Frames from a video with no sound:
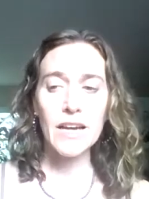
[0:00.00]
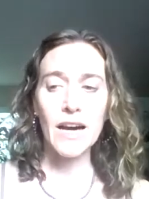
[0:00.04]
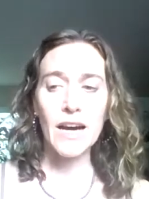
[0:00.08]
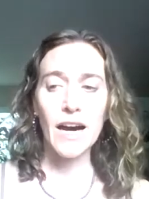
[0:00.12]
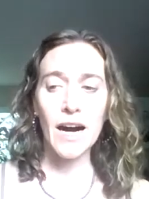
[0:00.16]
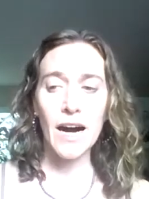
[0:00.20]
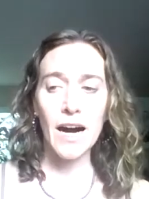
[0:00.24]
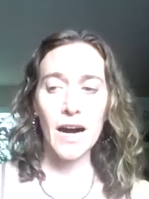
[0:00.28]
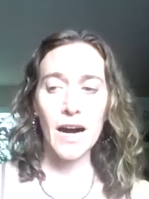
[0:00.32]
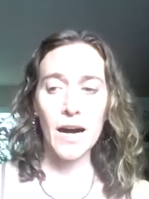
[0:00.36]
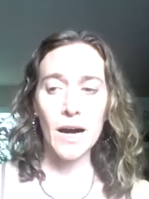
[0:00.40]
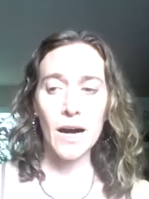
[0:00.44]

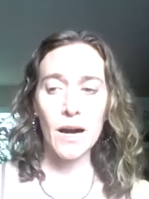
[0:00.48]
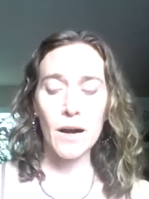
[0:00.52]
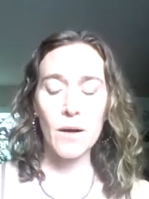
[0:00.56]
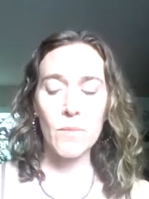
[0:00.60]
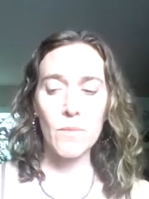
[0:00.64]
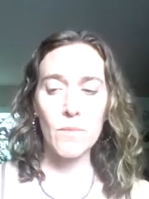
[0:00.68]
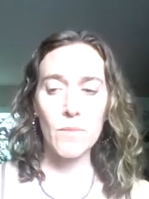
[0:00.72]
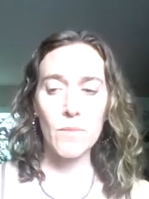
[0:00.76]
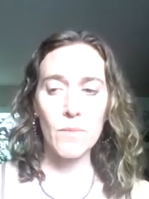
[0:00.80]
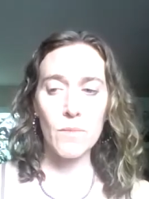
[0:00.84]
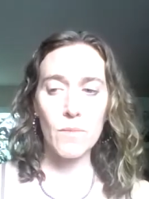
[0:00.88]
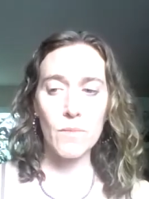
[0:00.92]

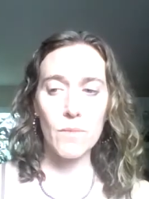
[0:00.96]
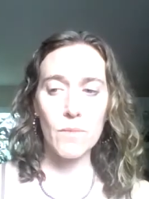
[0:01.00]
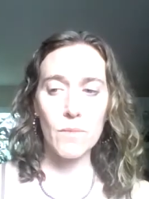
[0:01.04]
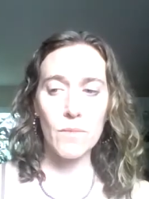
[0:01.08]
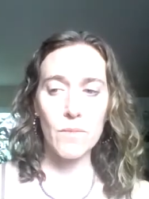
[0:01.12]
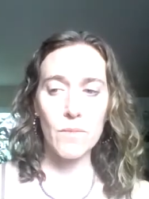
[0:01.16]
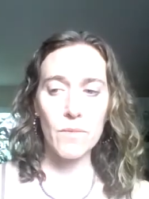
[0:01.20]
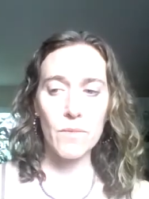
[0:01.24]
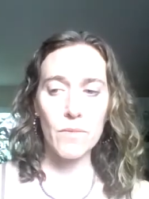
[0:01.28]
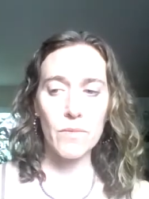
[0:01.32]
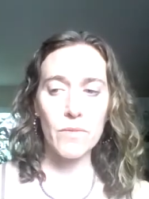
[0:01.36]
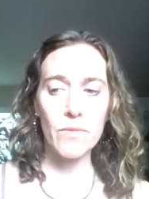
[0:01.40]

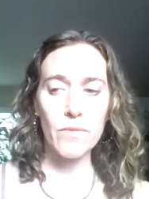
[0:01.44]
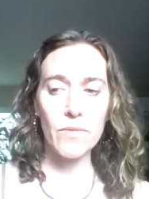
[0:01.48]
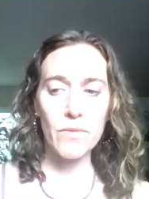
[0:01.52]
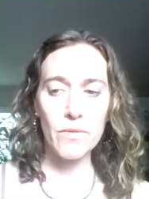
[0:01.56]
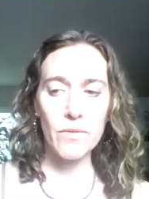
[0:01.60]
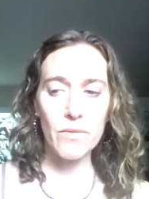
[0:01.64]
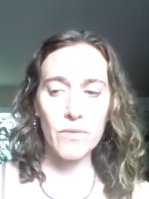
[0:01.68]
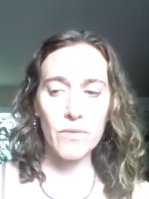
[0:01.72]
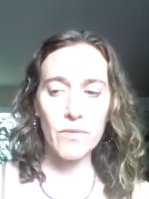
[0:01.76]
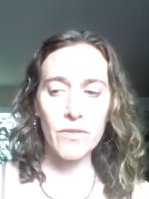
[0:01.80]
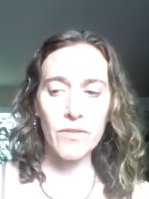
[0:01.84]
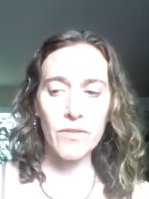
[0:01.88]

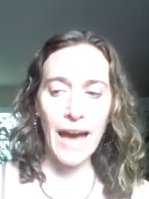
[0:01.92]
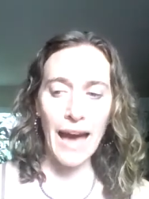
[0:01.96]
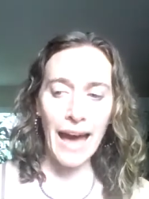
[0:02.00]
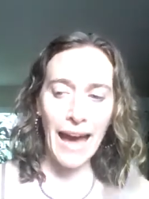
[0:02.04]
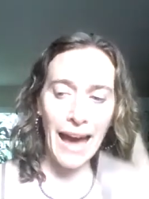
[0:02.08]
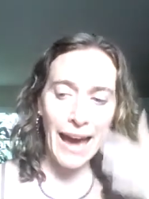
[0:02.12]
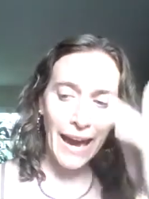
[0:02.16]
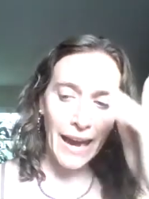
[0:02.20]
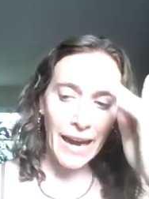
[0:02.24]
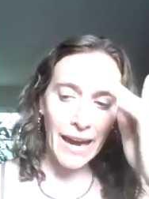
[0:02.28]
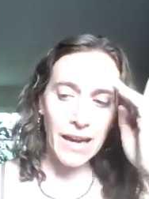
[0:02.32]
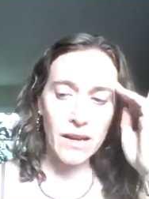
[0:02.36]

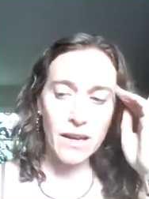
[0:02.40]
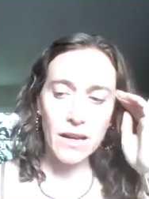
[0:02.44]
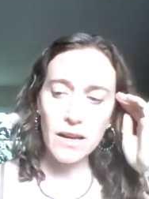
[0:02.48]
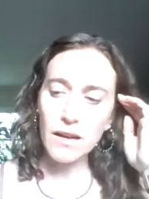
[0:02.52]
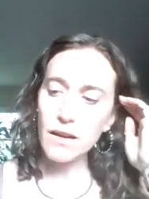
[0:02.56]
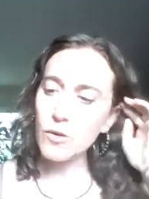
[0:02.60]
that